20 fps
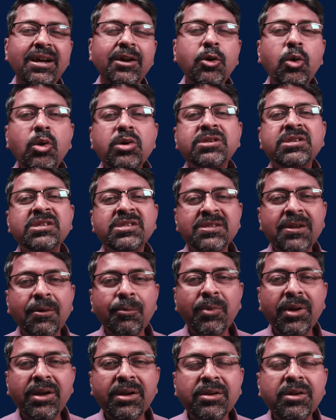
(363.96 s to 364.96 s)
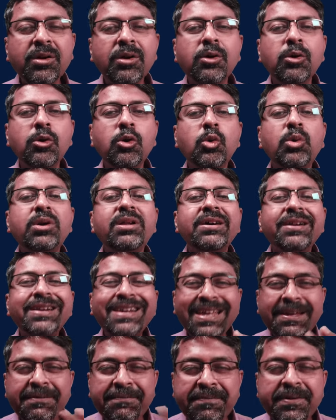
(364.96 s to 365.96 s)
A coach is someone who would
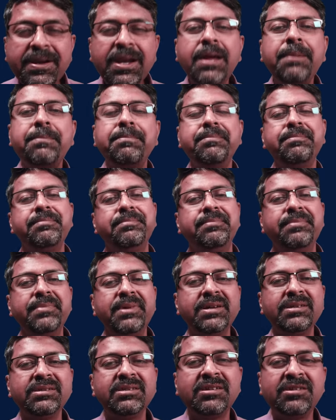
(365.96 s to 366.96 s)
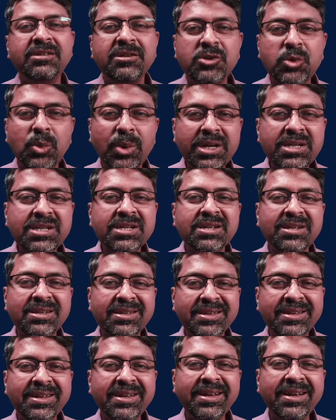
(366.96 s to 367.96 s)
reframe the
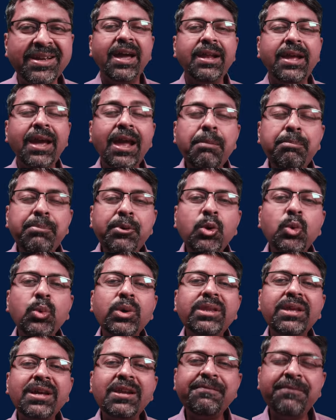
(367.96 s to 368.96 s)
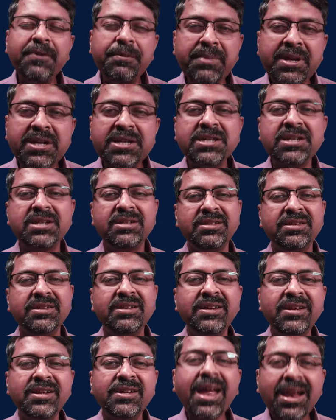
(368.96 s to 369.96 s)
situation and help you with information
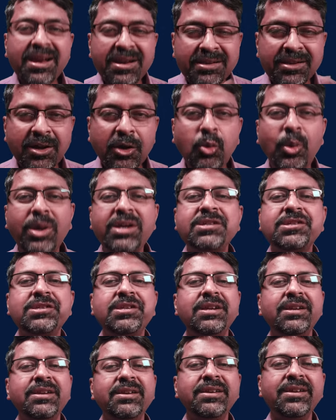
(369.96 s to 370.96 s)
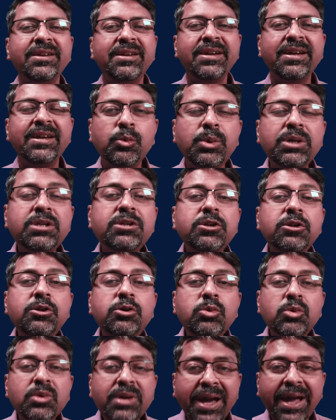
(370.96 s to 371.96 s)
and the question which
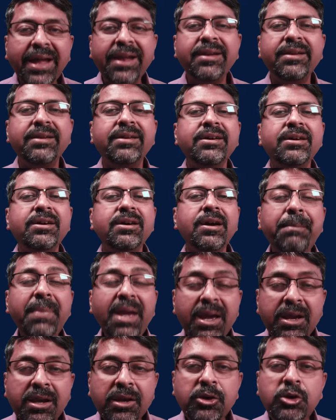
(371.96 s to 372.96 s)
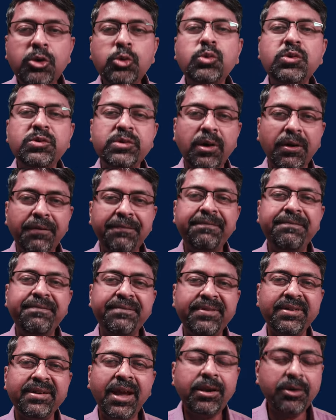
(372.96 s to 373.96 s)
you can make use of
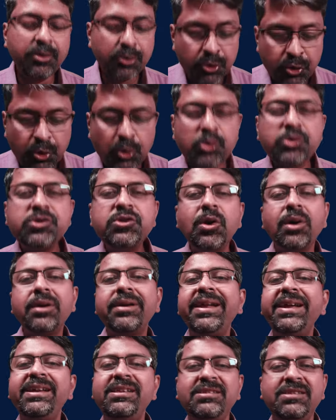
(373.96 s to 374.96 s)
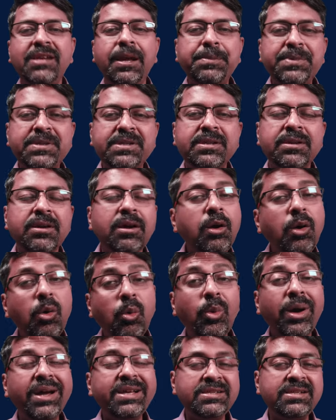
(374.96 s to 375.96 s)
and choose your next steps
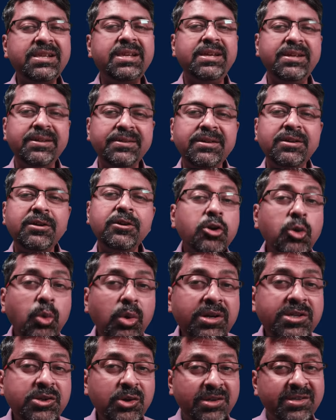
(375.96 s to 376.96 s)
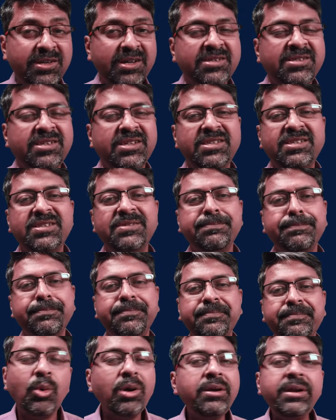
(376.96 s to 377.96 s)
wisely towards your success.
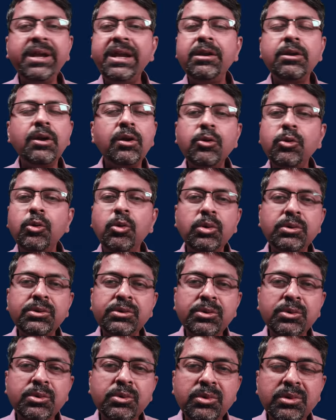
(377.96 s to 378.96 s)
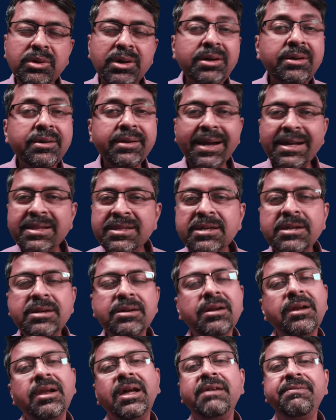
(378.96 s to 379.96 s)
One need not go through a
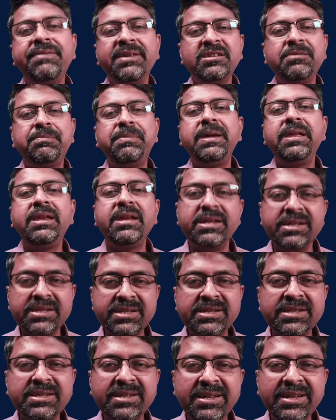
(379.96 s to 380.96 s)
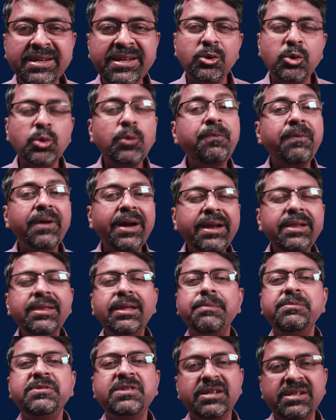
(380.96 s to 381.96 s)
tragic life experience to find
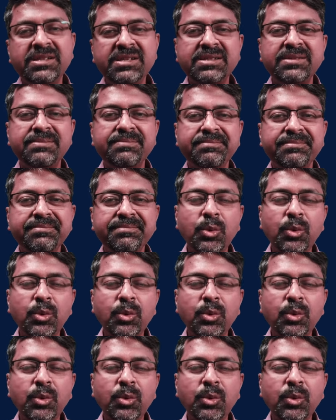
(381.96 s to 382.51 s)
themselves.